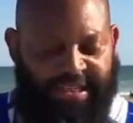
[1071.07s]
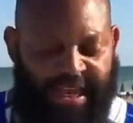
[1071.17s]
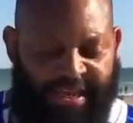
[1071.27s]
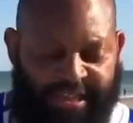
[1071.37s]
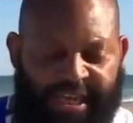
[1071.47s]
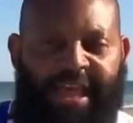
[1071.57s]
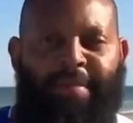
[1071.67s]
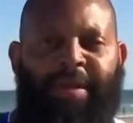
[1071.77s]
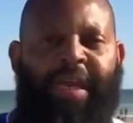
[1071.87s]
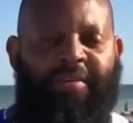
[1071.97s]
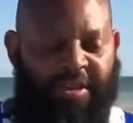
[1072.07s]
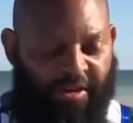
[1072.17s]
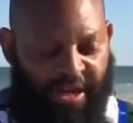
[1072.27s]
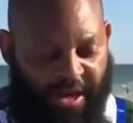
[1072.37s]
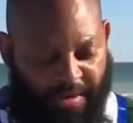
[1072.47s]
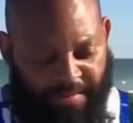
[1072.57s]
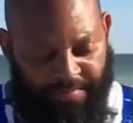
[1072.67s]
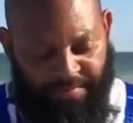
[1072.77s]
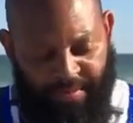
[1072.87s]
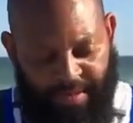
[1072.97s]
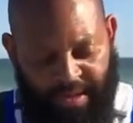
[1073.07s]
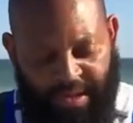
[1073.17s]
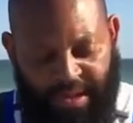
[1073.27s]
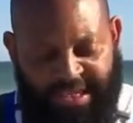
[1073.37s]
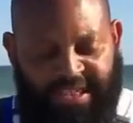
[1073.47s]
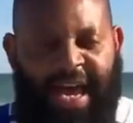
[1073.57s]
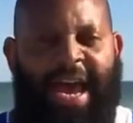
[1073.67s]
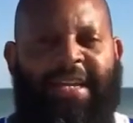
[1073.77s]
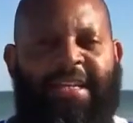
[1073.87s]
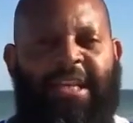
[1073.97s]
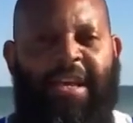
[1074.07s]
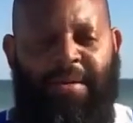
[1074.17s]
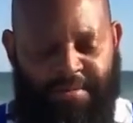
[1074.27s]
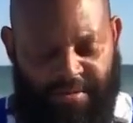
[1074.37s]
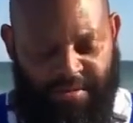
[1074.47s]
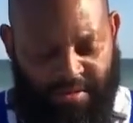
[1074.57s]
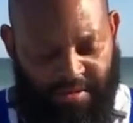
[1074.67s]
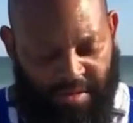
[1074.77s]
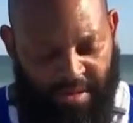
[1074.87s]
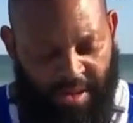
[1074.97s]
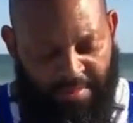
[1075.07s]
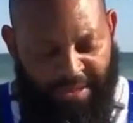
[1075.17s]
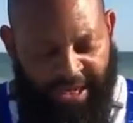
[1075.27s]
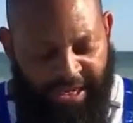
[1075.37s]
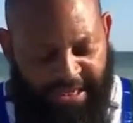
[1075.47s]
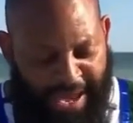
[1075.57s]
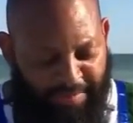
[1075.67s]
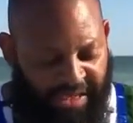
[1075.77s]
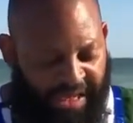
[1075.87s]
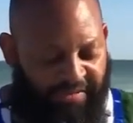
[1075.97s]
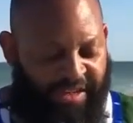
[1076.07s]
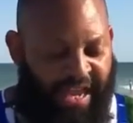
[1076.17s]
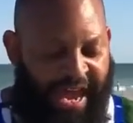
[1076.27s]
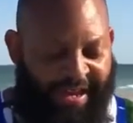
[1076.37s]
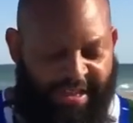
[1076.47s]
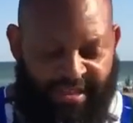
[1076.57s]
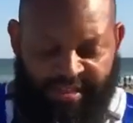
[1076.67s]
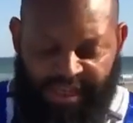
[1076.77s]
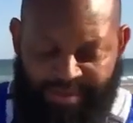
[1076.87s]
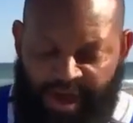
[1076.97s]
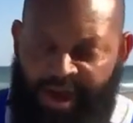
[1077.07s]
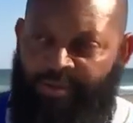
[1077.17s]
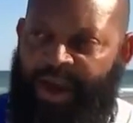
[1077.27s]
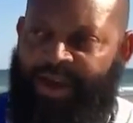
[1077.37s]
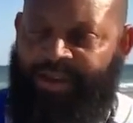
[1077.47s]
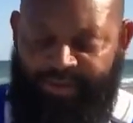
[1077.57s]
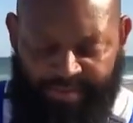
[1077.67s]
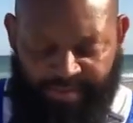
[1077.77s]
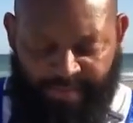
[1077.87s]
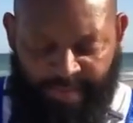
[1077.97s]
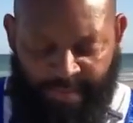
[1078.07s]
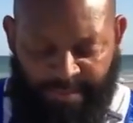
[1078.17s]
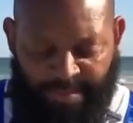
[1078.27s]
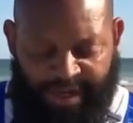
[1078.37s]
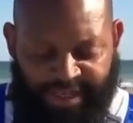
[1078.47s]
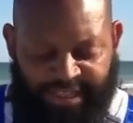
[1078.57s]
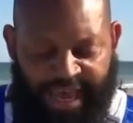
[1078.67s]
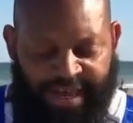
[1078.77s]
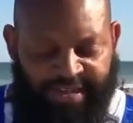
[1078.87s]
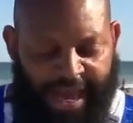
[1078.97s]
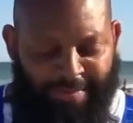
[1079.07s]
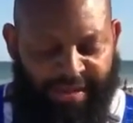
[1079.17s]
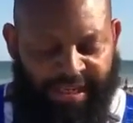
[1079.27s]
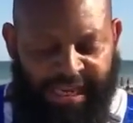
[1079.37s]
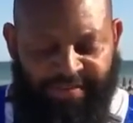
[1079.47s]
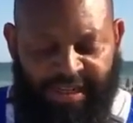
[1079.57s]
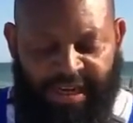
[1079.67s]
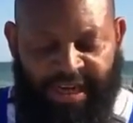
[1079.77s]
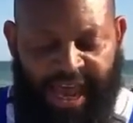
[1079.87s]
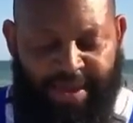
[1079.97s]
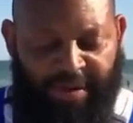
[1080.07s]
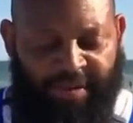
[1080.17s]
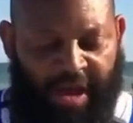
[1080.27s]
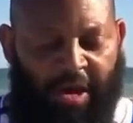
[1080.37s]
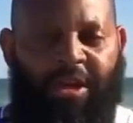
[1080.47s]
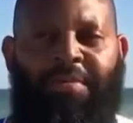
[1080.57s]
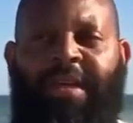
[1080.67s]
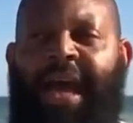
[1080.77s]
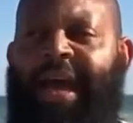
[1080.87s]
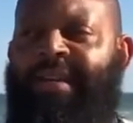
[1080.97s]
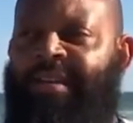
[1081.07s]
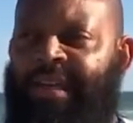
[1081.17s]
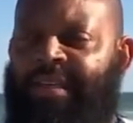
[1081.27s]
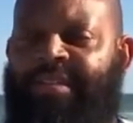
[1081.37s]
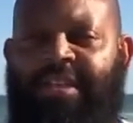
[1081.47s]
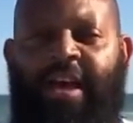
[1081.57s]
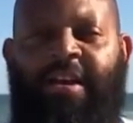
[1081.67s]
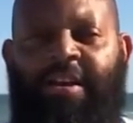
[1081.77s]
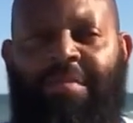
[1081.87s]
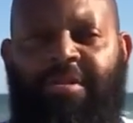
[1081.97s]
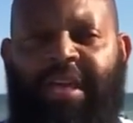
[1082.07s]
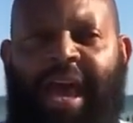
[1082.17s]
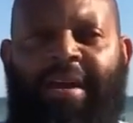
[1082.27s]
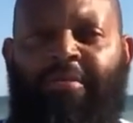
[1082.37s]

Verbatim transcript: It says, He that believeth on him is not condemned. But he that believeth not is condemned already, because he hath not believed in the name of the only begotten Son of the Most High.